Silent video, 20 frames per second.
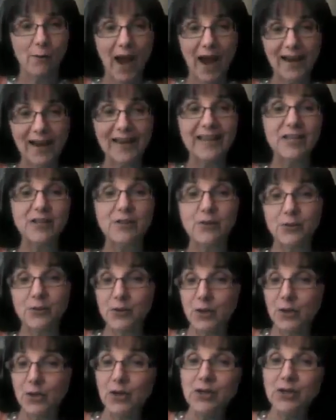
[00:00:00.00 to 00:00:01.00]
right? He just
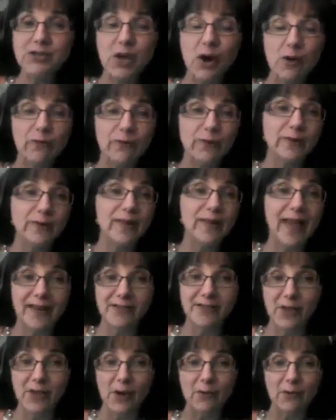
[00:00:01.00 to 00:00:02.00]
took us over,
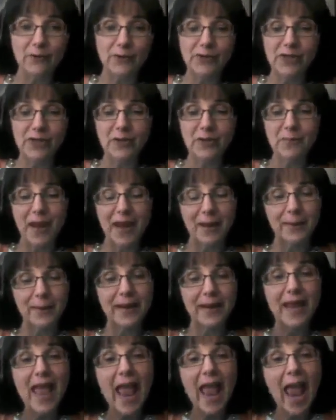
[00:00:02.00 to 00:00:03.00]
led us over to the
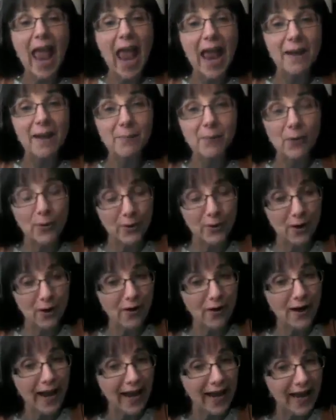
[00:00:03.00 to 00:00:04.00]
baby, and put
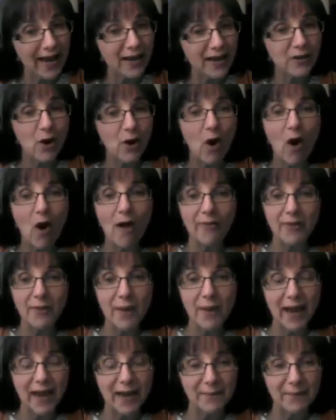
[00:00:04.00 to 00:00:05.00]
our hand on
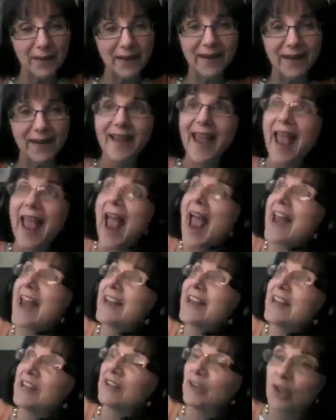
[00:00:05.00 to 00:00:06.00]
the baby.
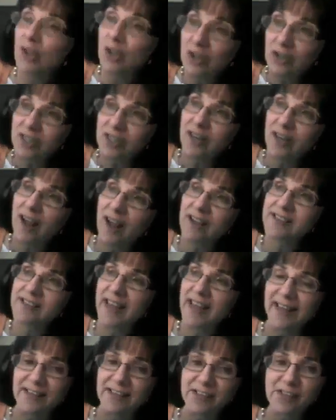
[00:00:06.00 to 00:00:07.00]
And he looked at
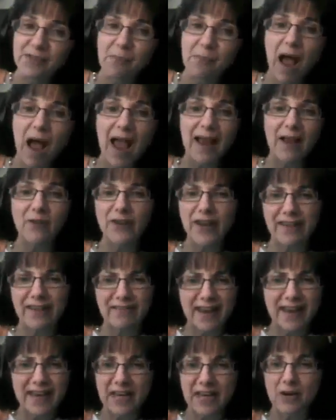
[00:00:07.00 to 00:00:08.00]
us and smiled,
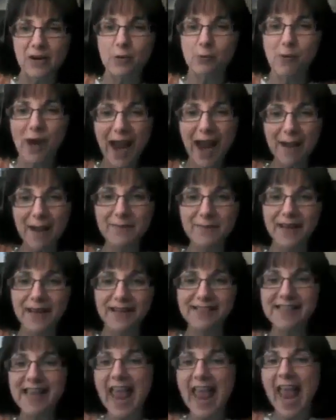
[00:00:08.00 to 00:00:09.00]
and then he grabbed
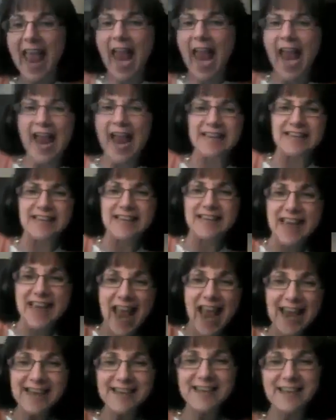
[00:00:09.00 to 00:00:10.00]
us and
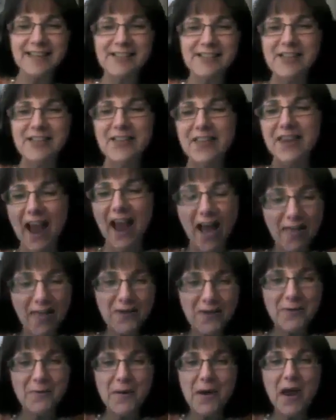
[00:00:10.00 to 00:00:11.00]
yanked us to the
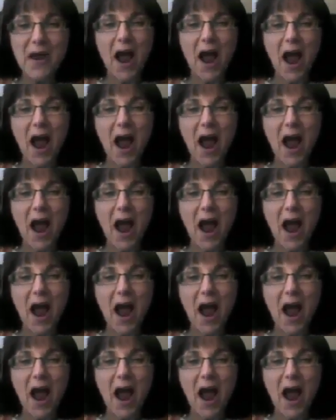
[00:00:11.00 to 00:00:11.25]
other